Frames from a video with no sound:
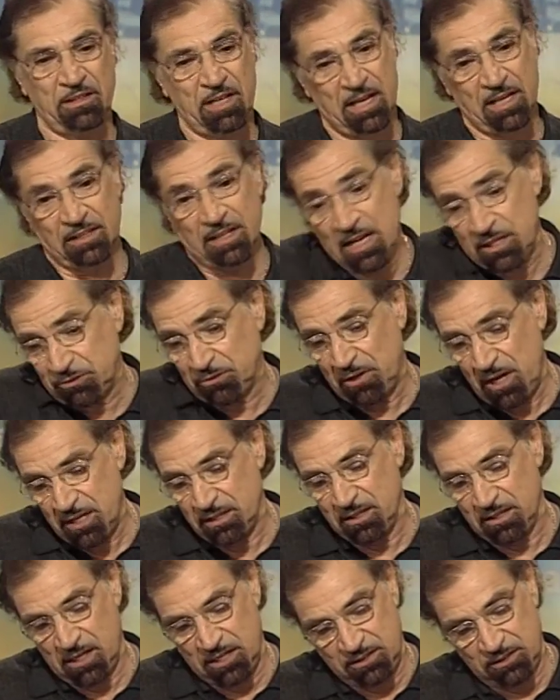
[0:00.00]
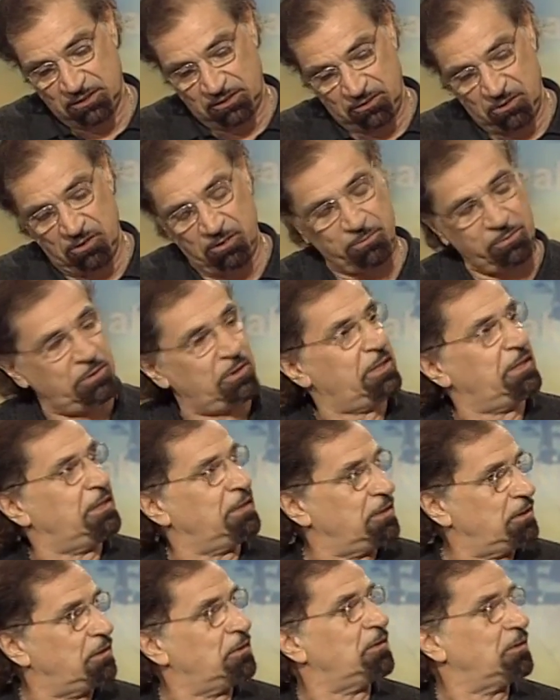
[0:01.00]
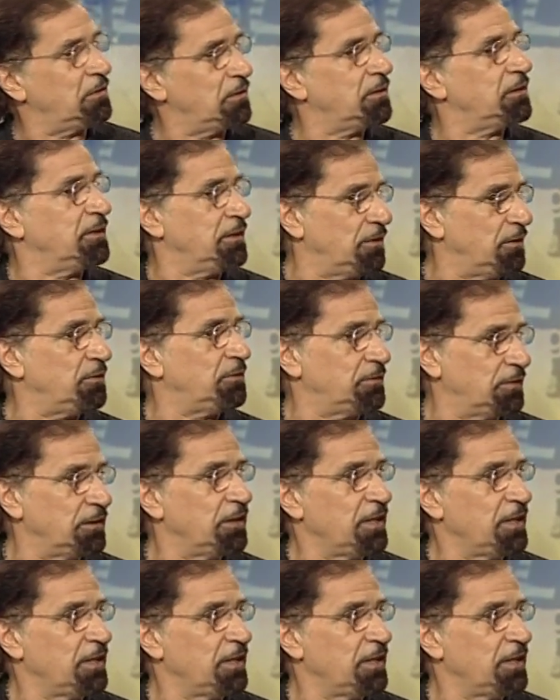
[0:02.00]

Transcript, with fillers: And that's what I did. I just started playing, you know,